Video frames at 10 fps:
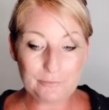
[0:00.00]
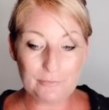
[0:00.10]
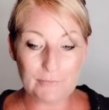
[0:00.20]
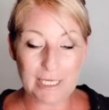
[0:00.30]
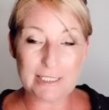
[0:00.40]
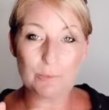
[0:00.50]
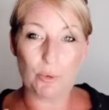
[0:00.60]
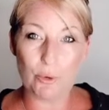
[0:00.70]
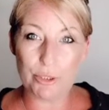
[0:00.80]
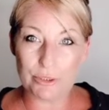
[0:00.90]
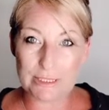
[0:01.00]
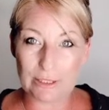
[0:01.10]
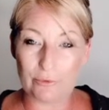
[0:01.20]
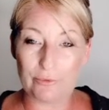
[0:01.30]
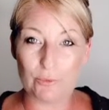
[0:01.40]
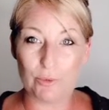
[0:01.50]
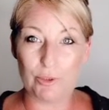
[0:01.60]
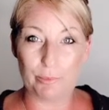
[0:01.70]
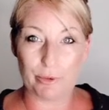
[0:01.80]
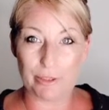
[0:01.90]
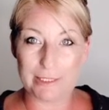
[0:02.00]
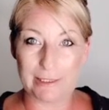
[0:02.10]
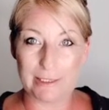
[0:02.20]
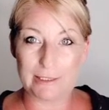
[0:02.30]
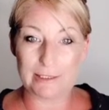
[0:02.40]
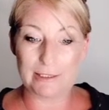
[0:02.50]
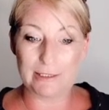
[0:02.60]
and support yourself through the process